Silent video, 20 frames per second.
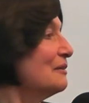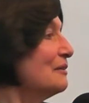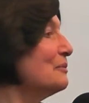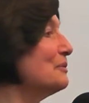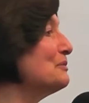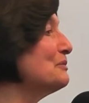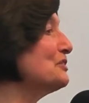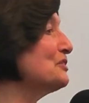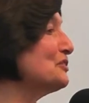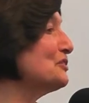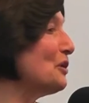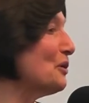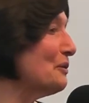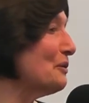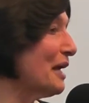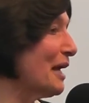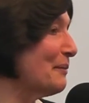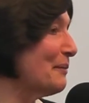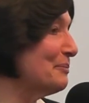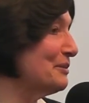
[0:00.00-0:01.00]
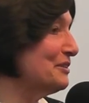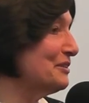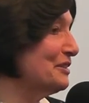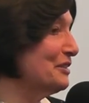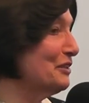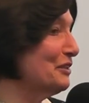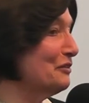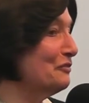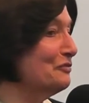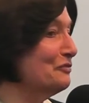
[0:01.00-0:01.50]
We were so happy to
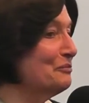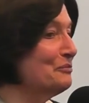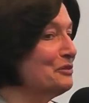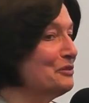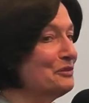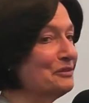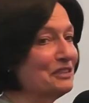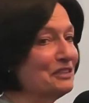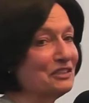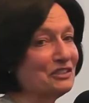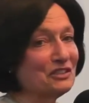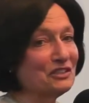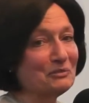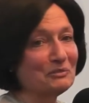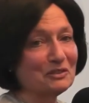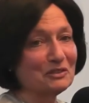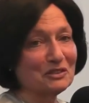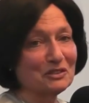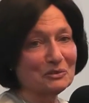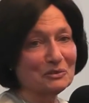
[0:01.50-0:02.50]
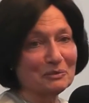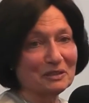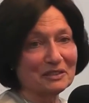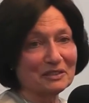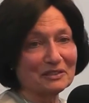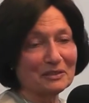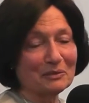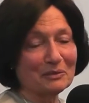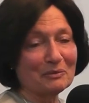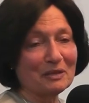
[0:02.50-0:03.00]
hear from her and that she was doing
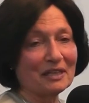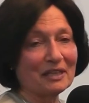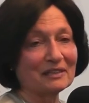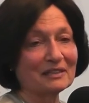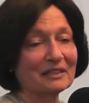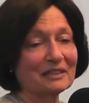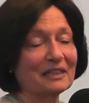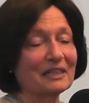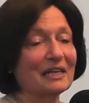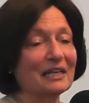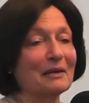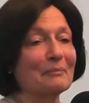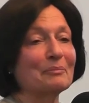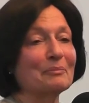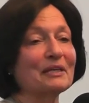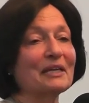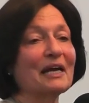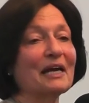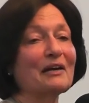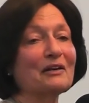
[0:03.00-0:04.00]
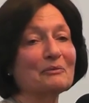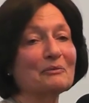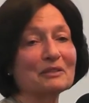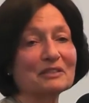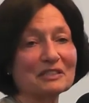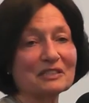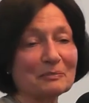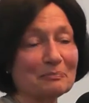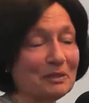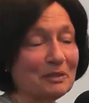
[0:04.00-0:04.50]
so well. But how can we
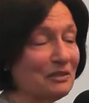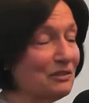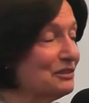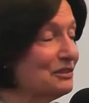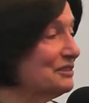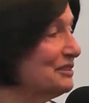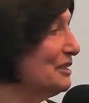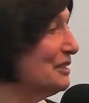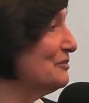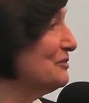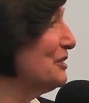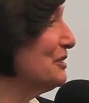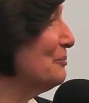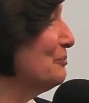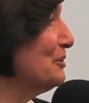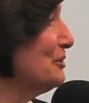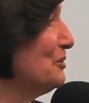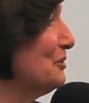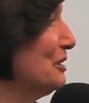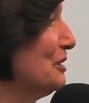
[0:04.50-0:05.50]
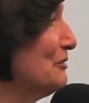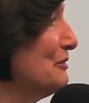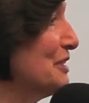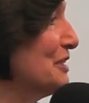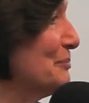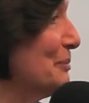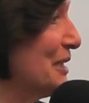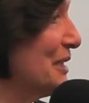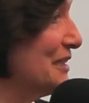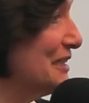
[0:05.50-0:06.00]
just pick ourselves up with all our
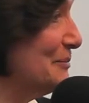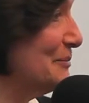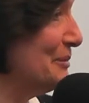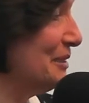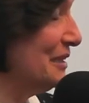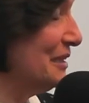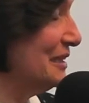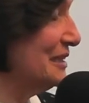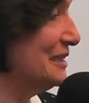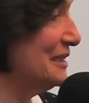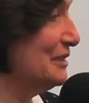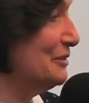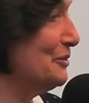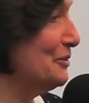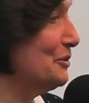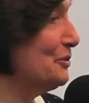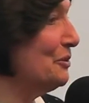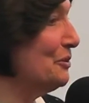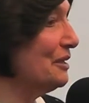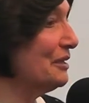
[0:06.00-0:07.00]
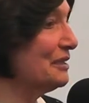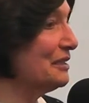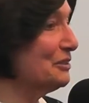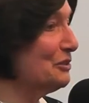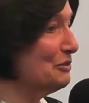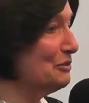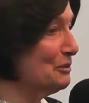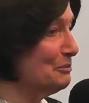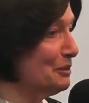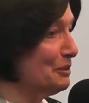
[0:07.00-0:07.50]
responsibilities in New York and
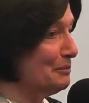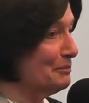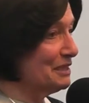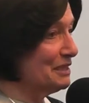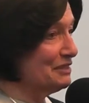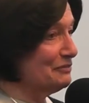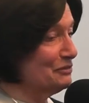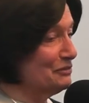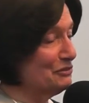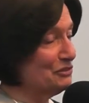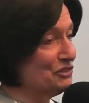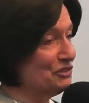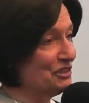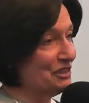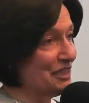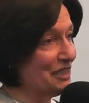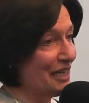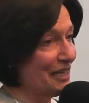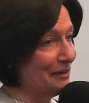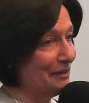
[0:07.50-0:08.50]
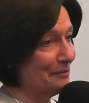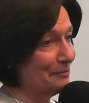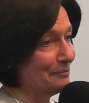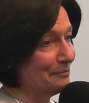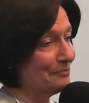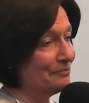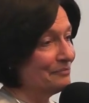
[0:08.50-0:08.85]
go to Bar Mitzvah in Yerushalayim?